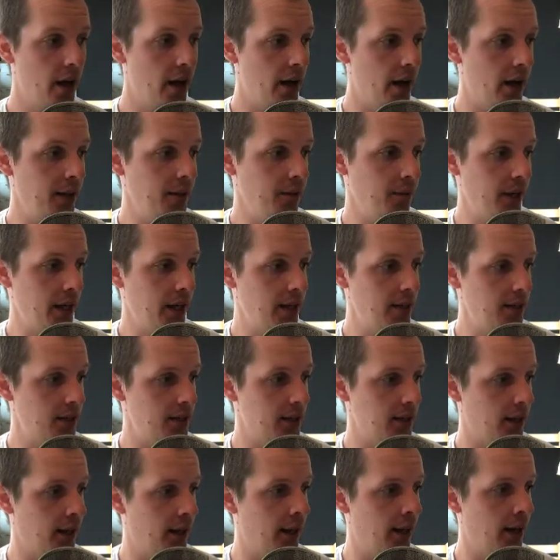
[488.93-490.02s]

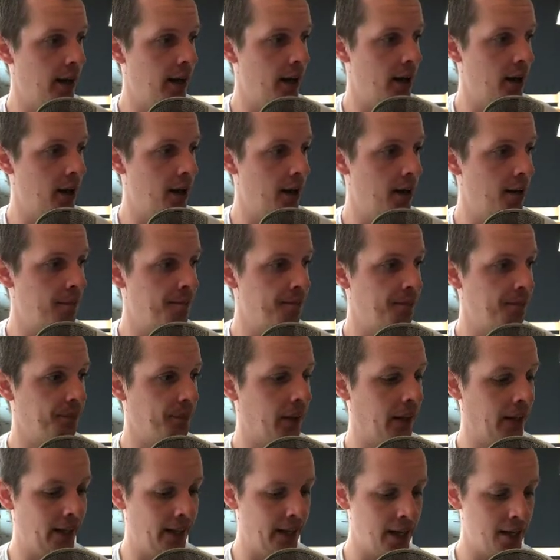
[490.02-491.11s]
Anyways,
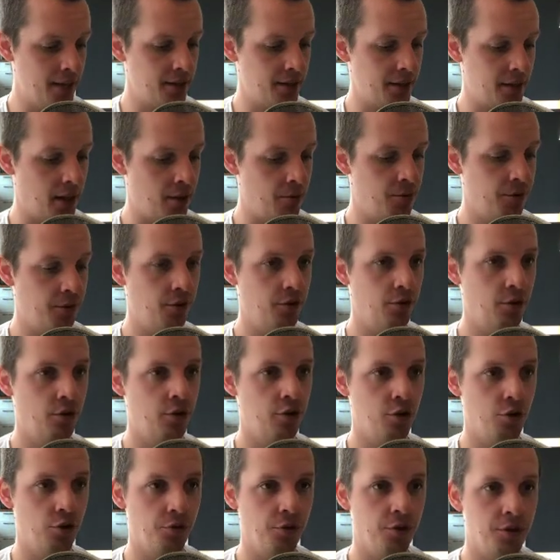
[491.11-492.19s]
yes, I wanted to
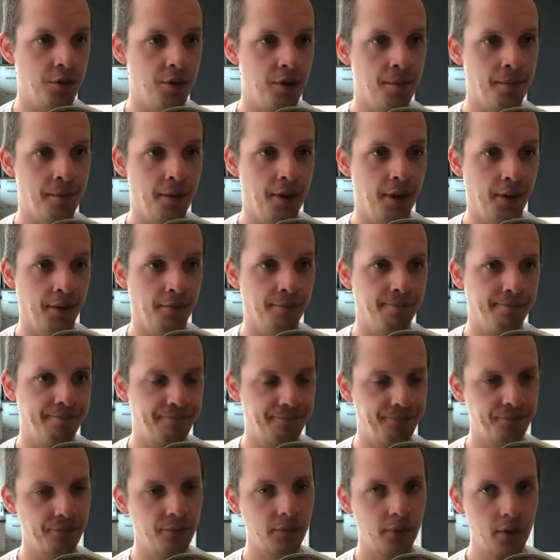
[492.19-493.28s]
show you something.
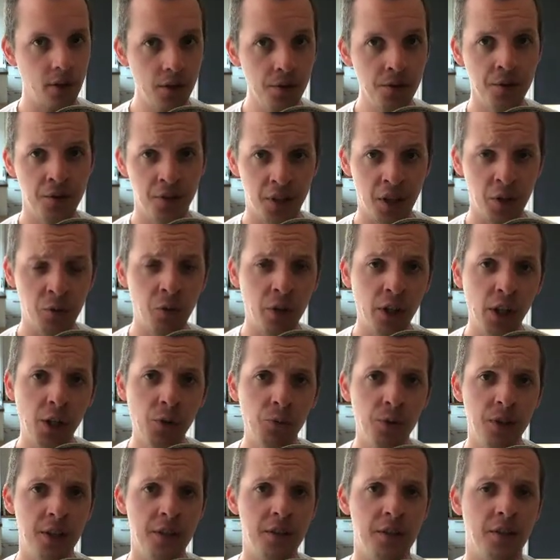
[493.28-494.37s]
So I'm working
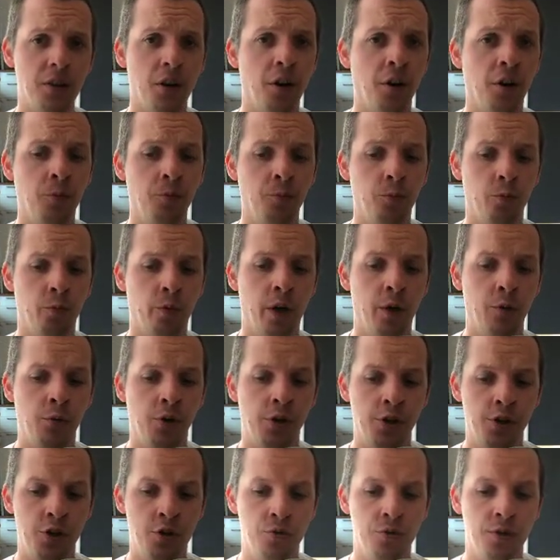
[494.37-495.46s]
with this startup where we're
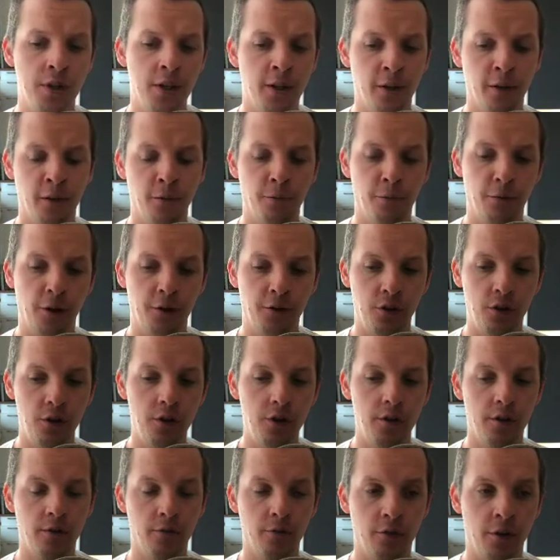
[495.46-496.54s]
using
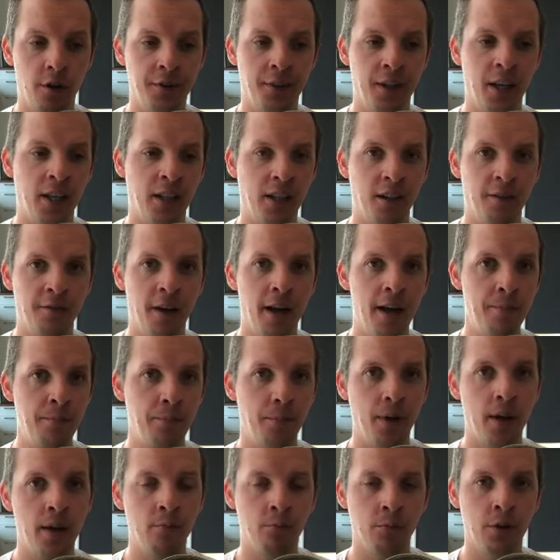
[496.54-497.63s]
Flutter for a native
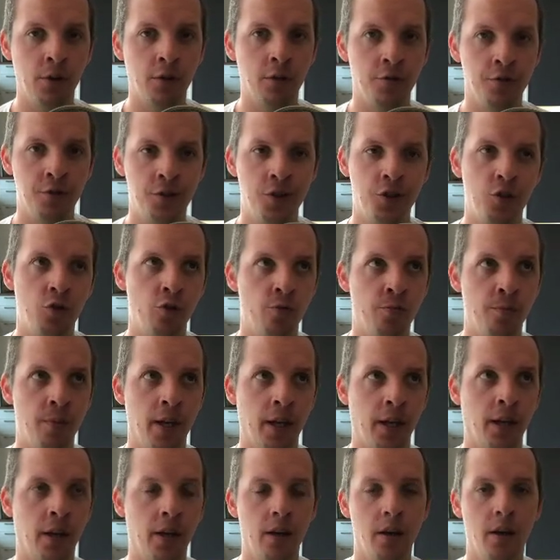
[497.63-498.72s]
app, and we're
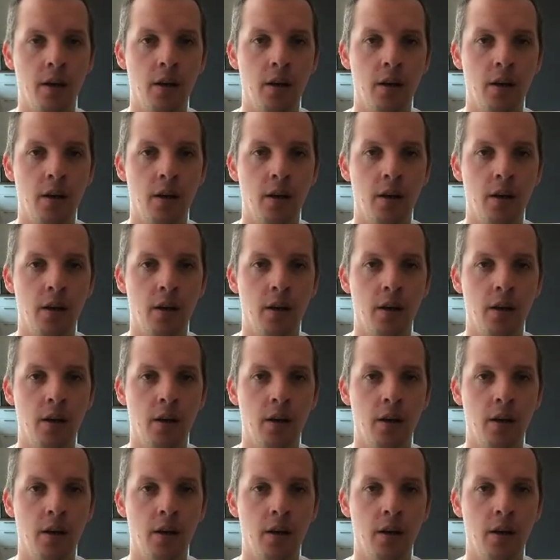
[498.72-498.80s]
consuming